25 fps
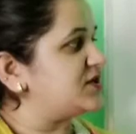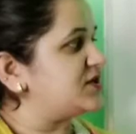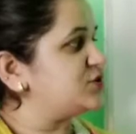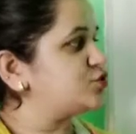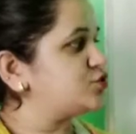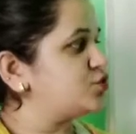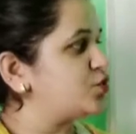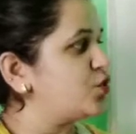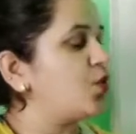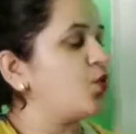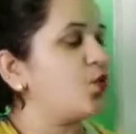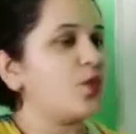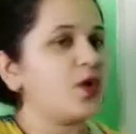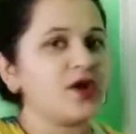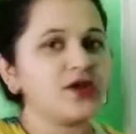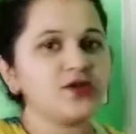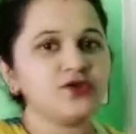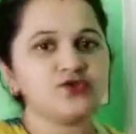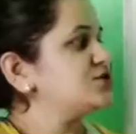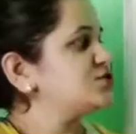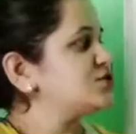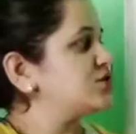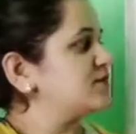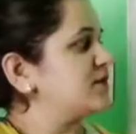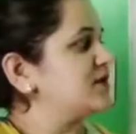Children,
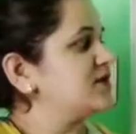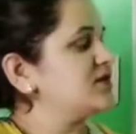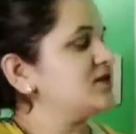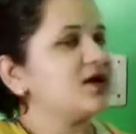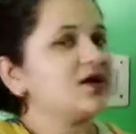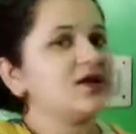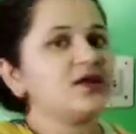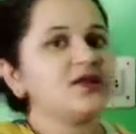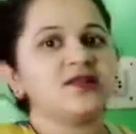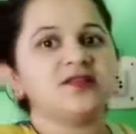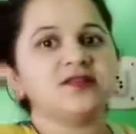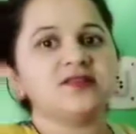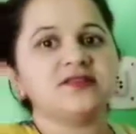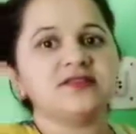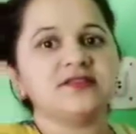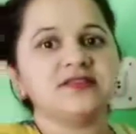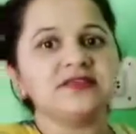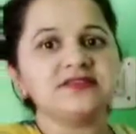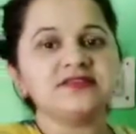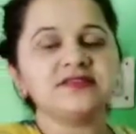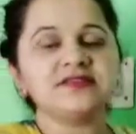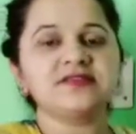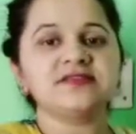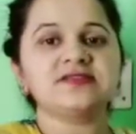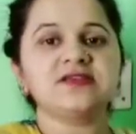this is
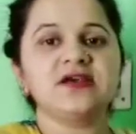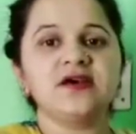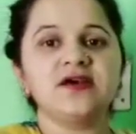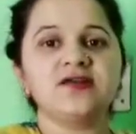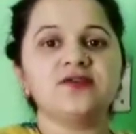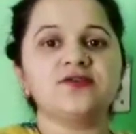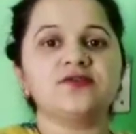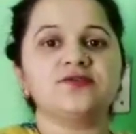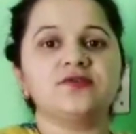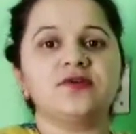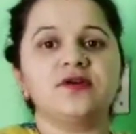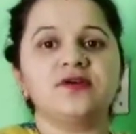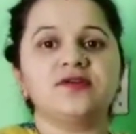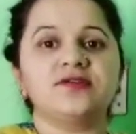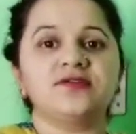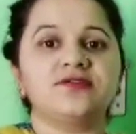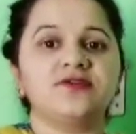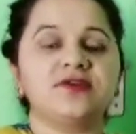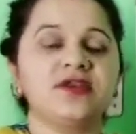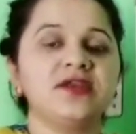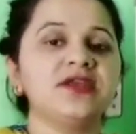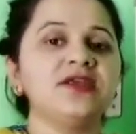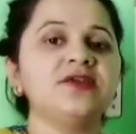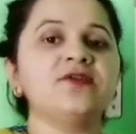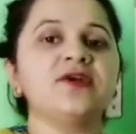a
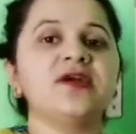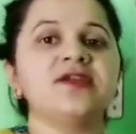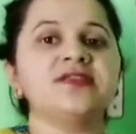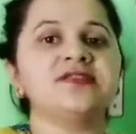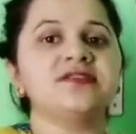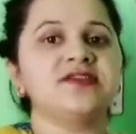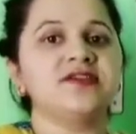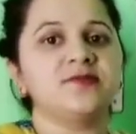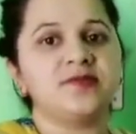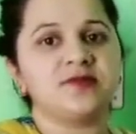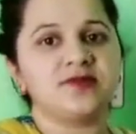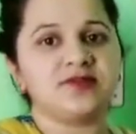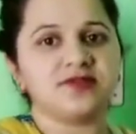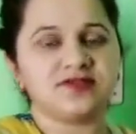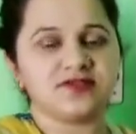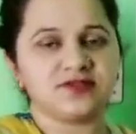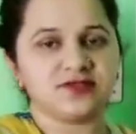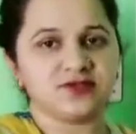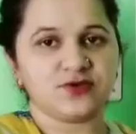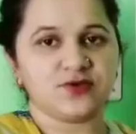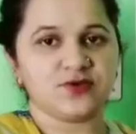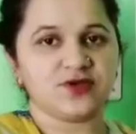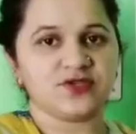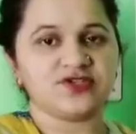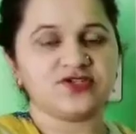rewritable
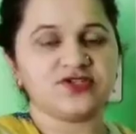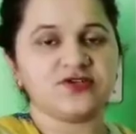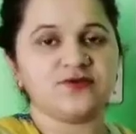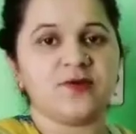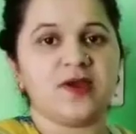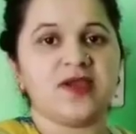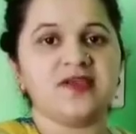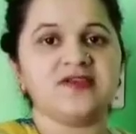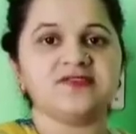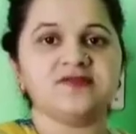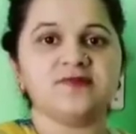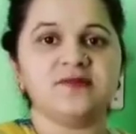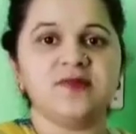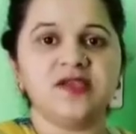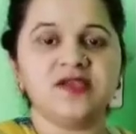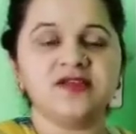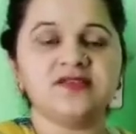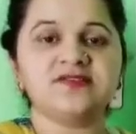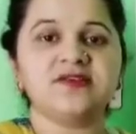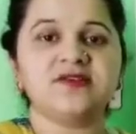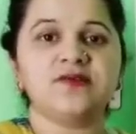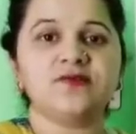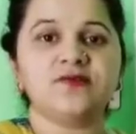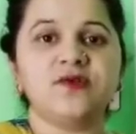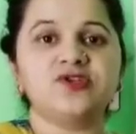storage device,
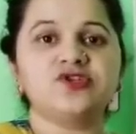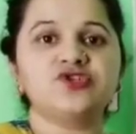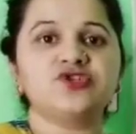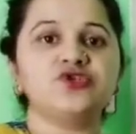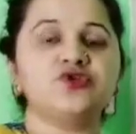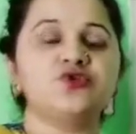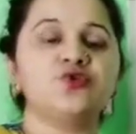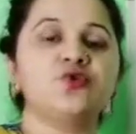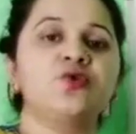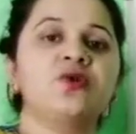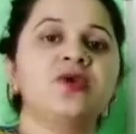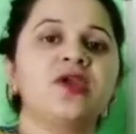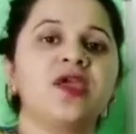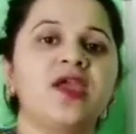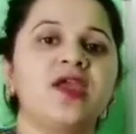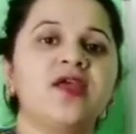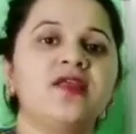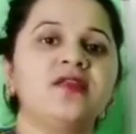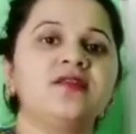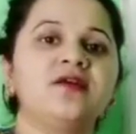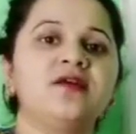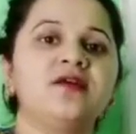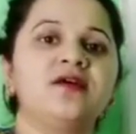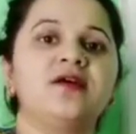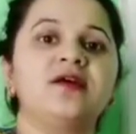means in which you
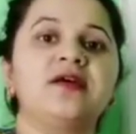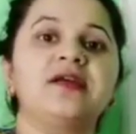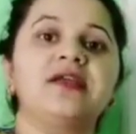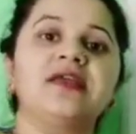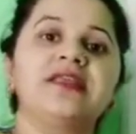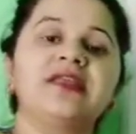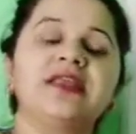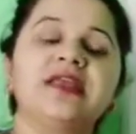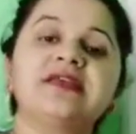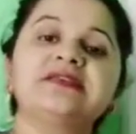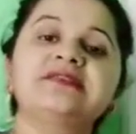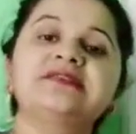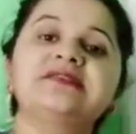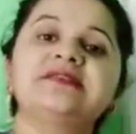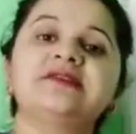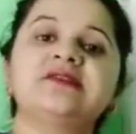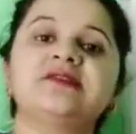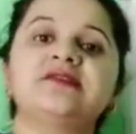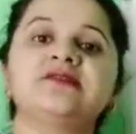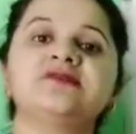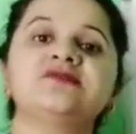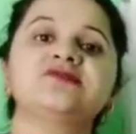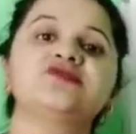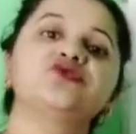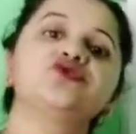can erase
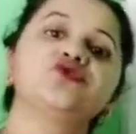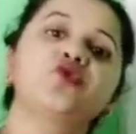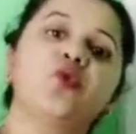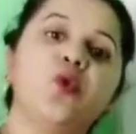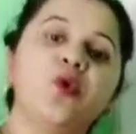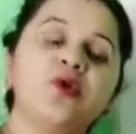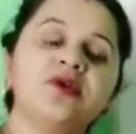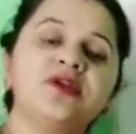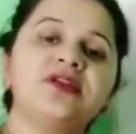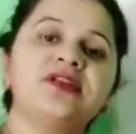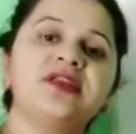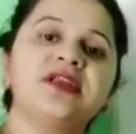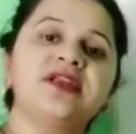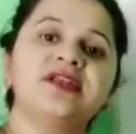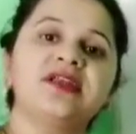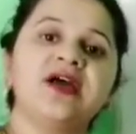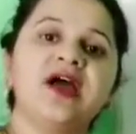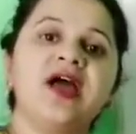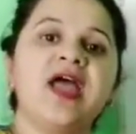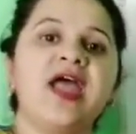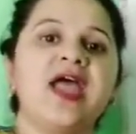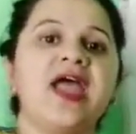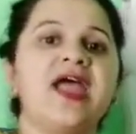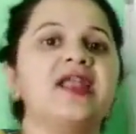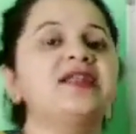the stored data
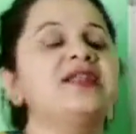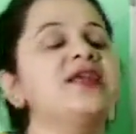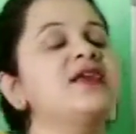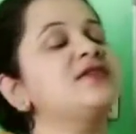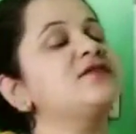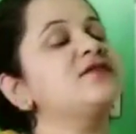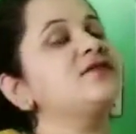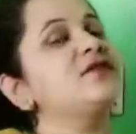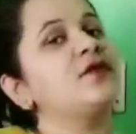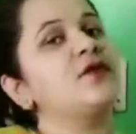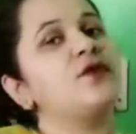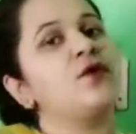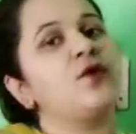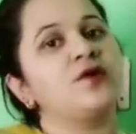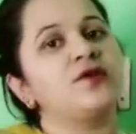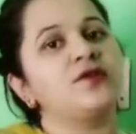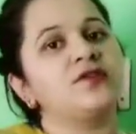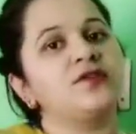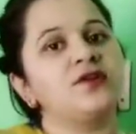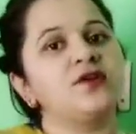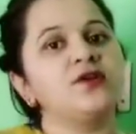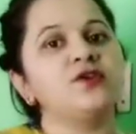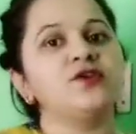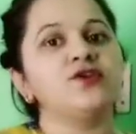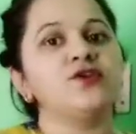and can record
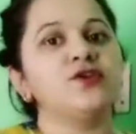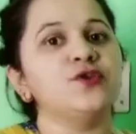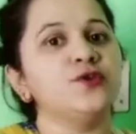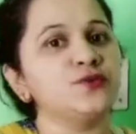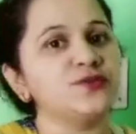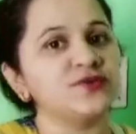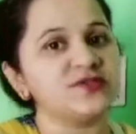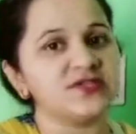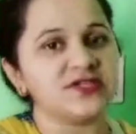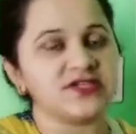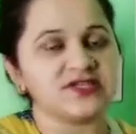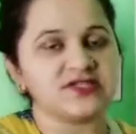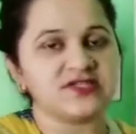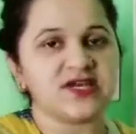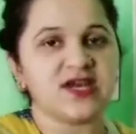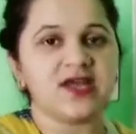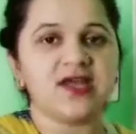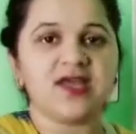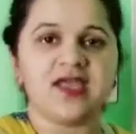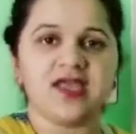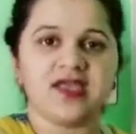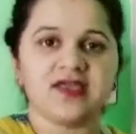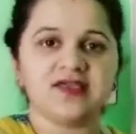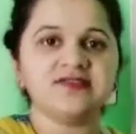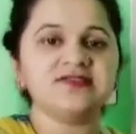the new data
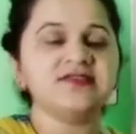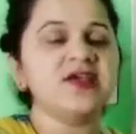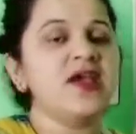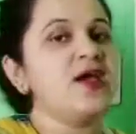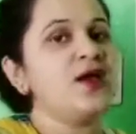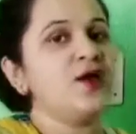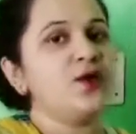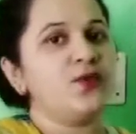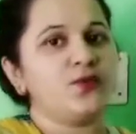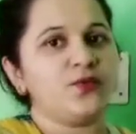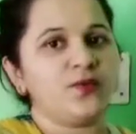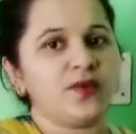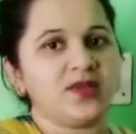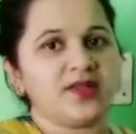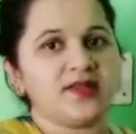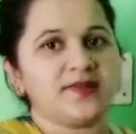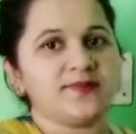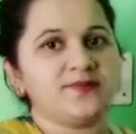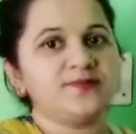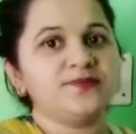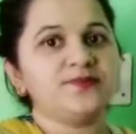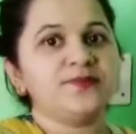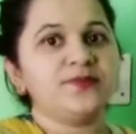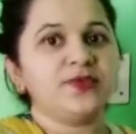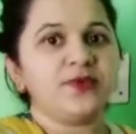as well.
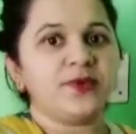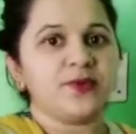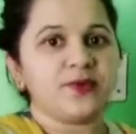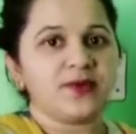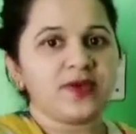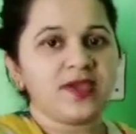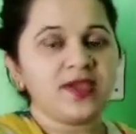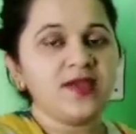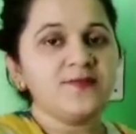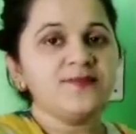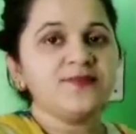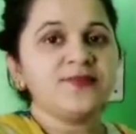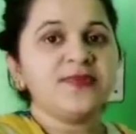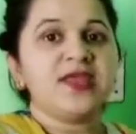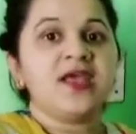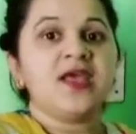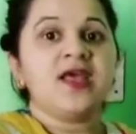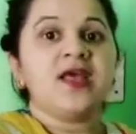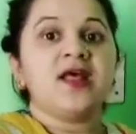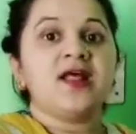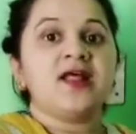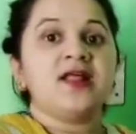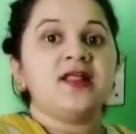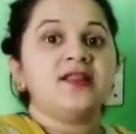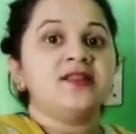Okay.
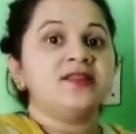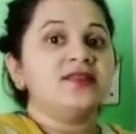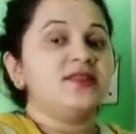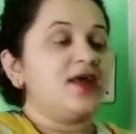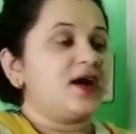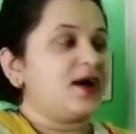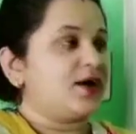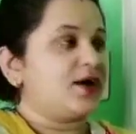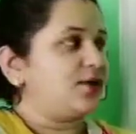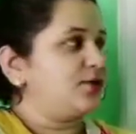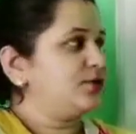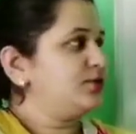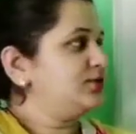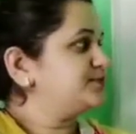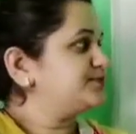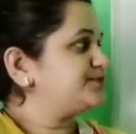Now,